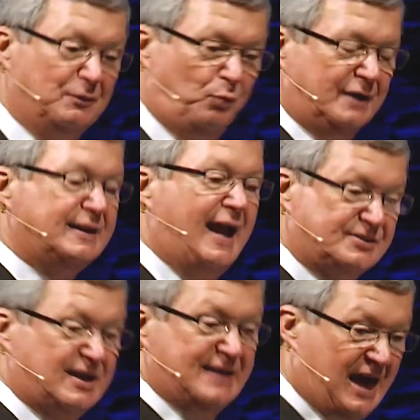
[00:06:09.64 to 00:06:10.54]
one day I
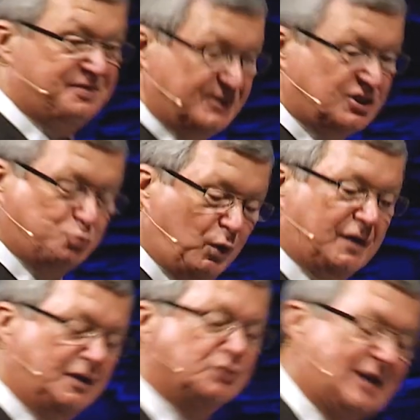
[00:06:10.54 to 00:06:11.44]
say, yeah, this is one of
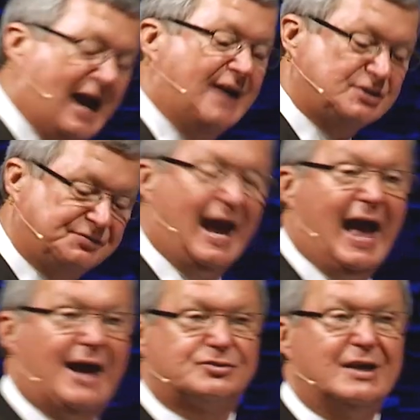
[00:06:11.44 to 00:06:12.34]
those kinds of
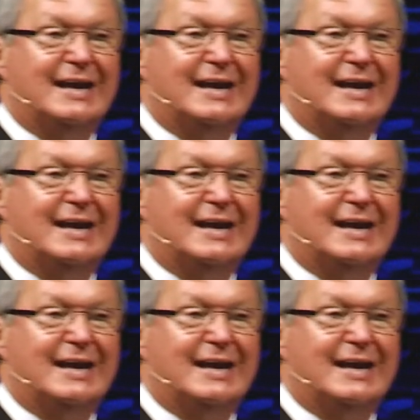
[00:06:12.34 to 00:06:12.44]
gals.